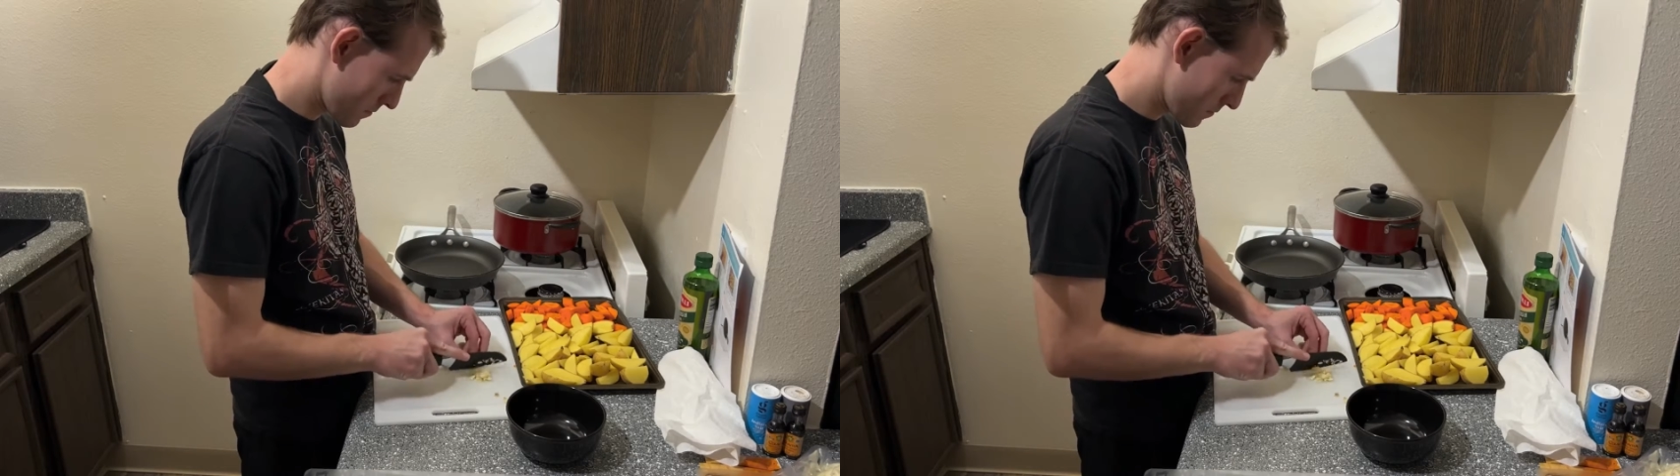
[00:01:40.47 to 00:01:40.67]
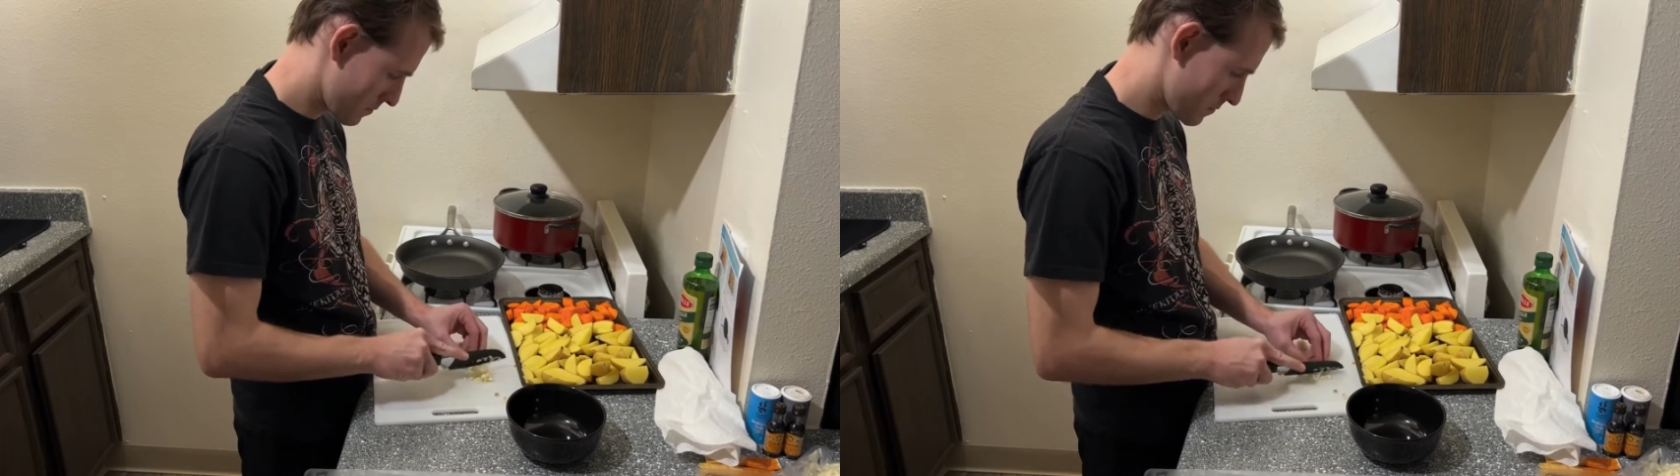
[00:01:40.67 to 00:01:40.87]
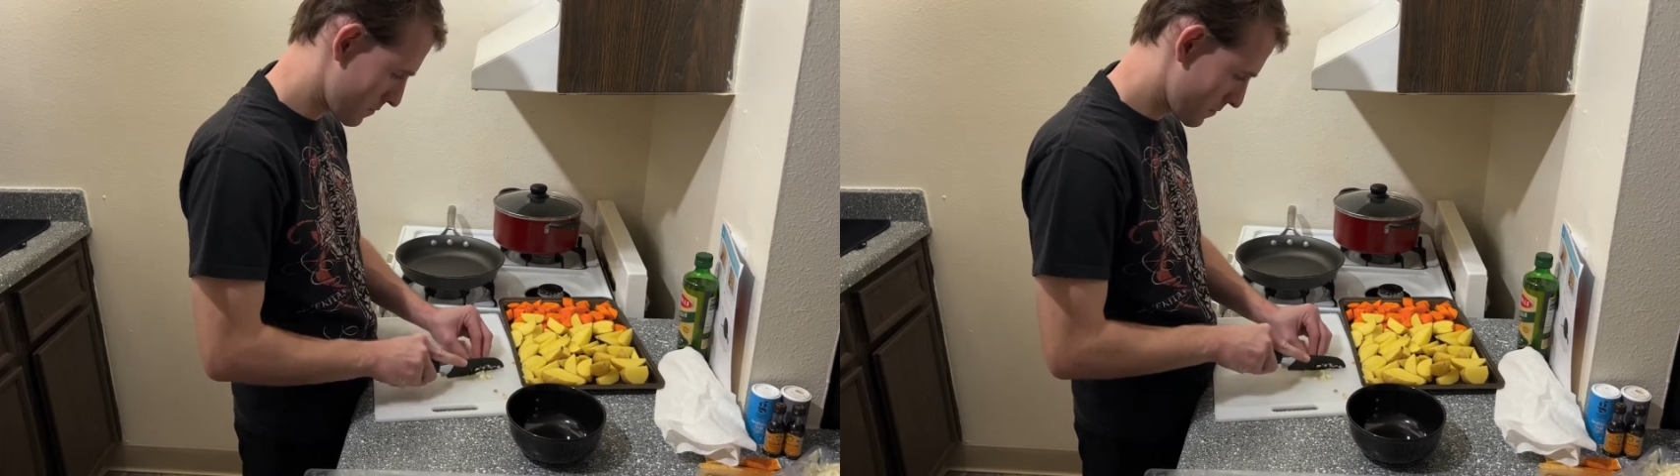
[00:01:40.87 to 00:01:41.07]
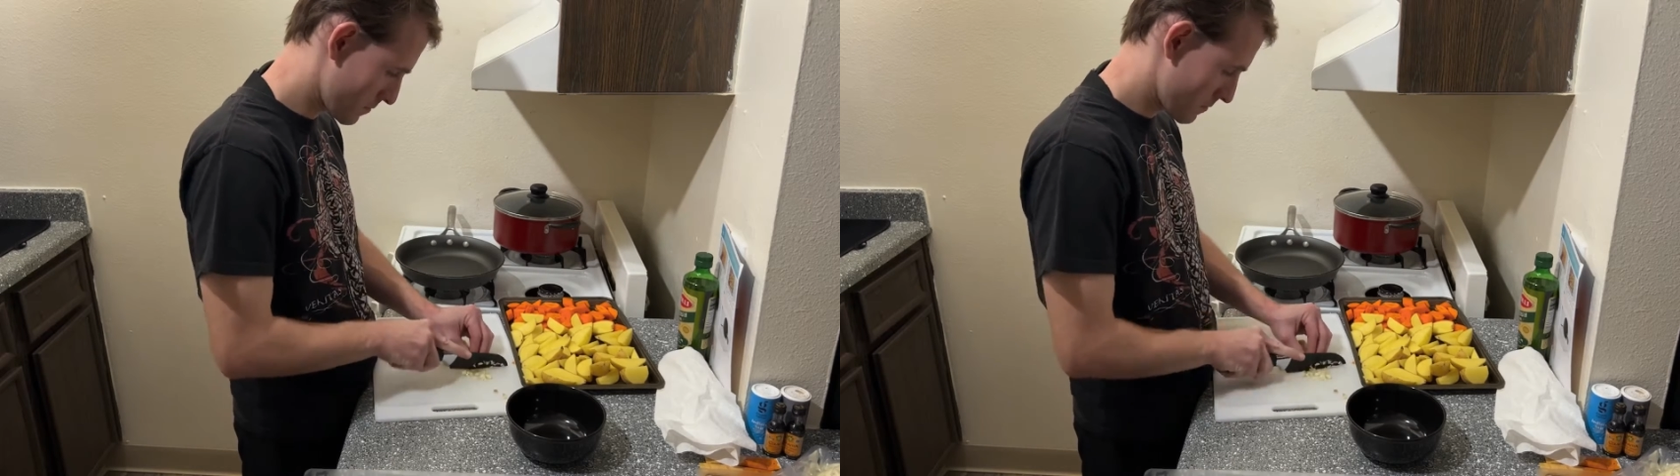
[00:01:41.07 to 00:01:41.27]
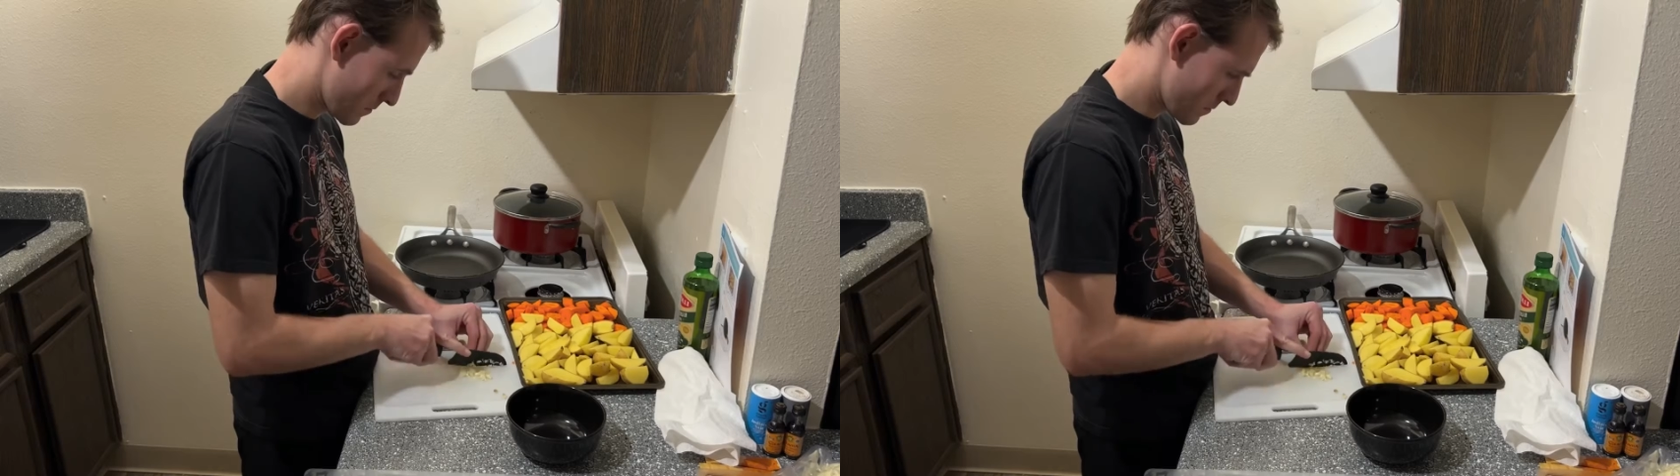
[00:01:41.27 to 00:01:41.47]
better luck with
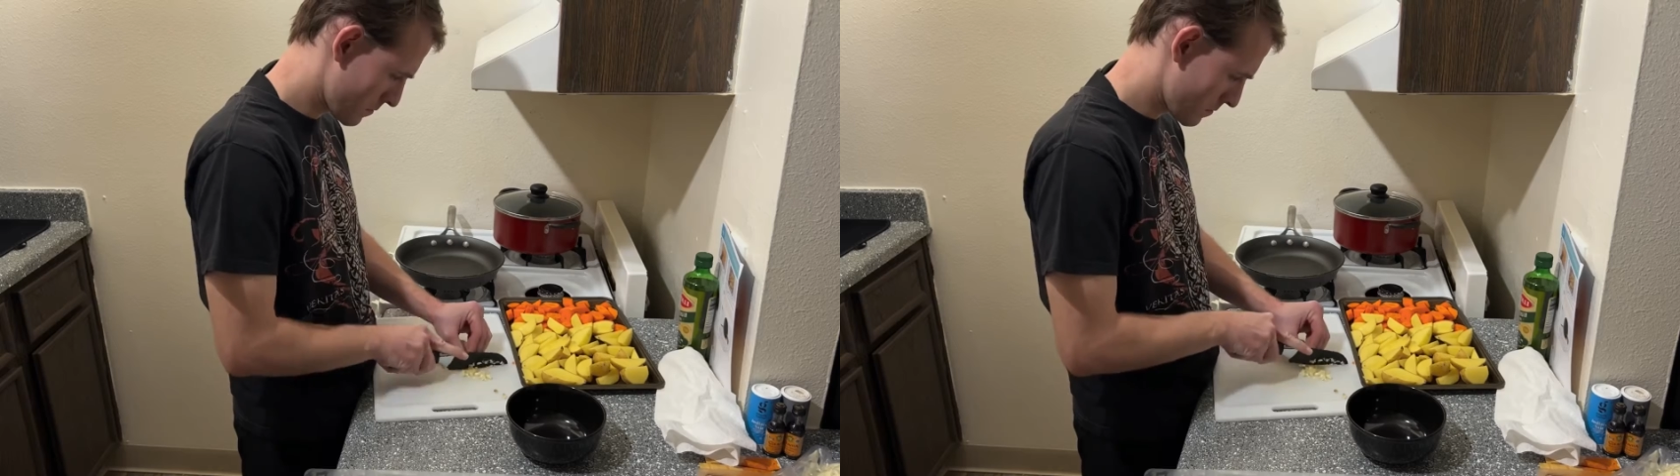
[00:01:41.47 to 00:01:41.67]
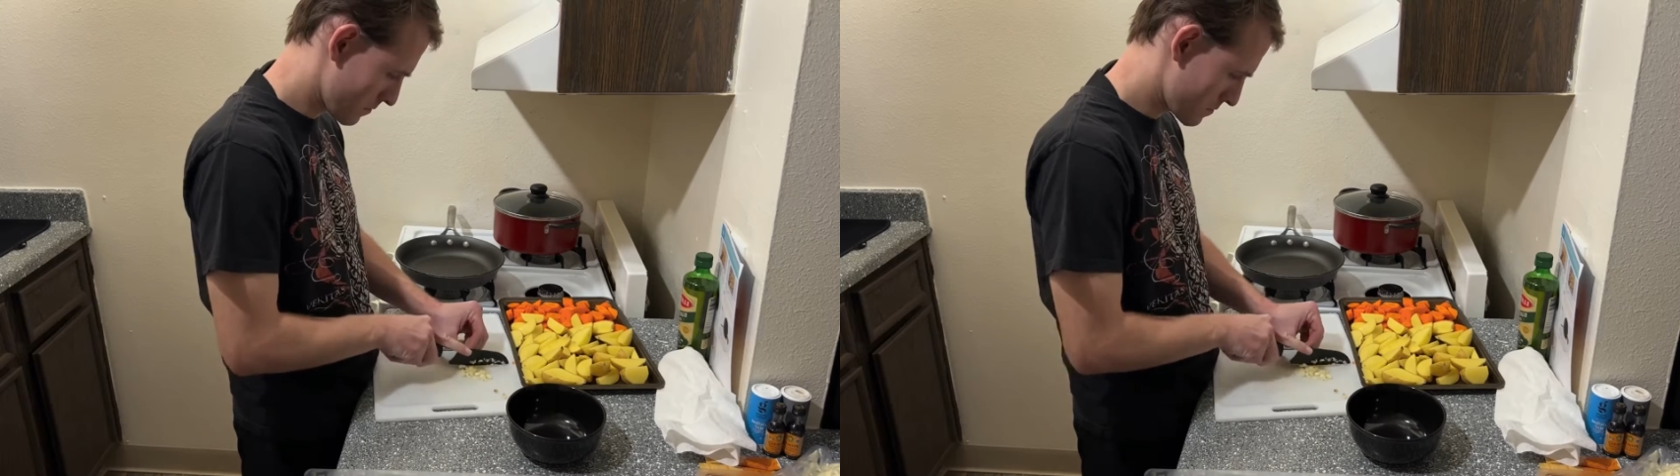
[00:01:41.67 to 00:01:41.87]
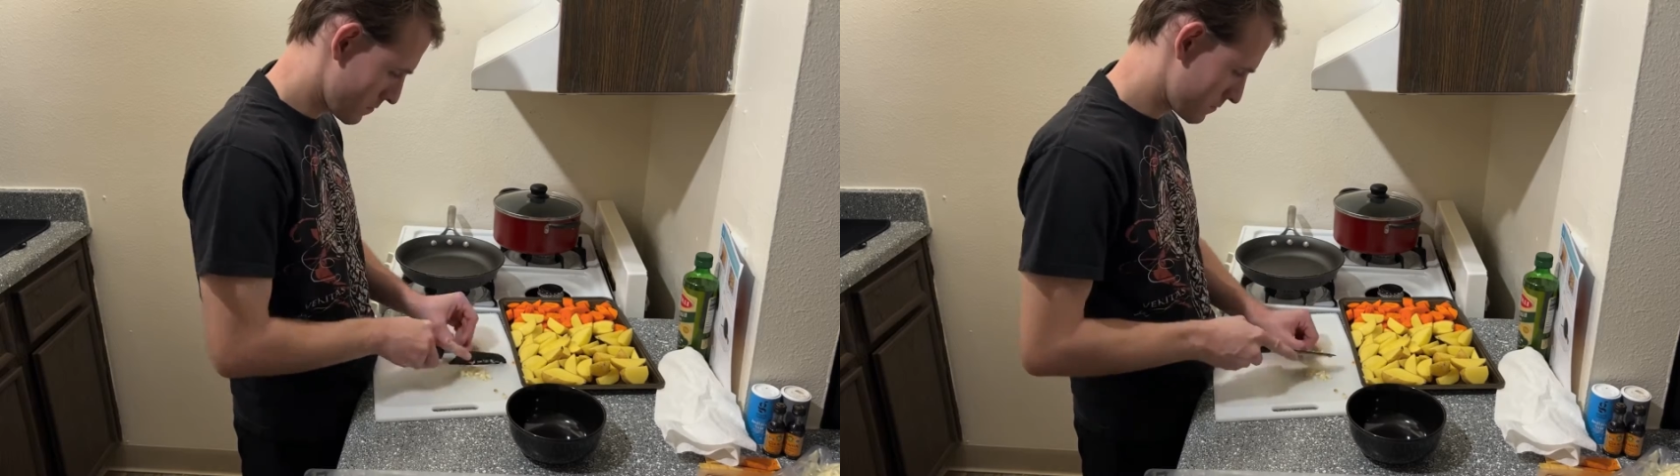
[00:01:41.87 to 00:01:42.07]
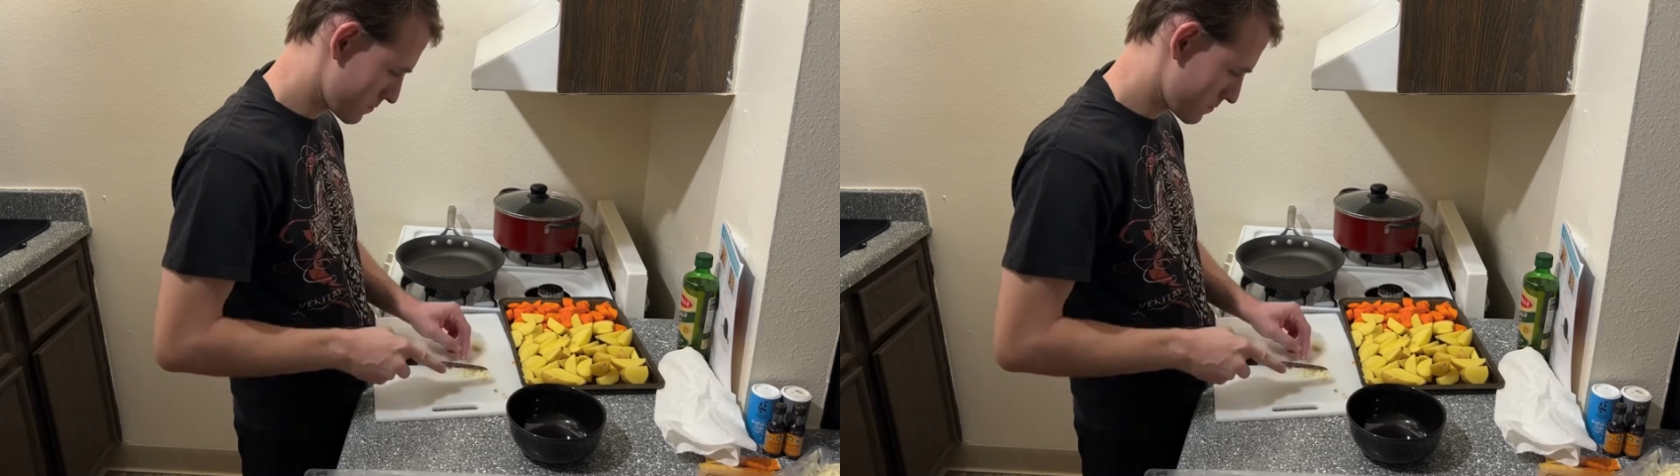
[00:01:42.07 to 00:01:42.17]
the garlic lately.